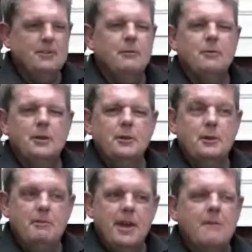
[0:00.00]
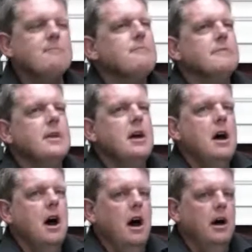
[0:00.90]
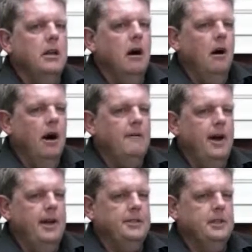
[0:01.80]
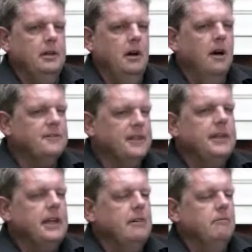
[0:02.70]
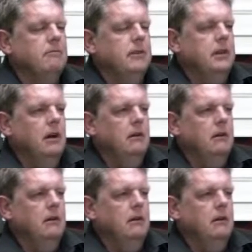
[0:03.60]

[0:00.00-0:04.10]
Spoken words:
I will tell you in a minute. And I've seen it, and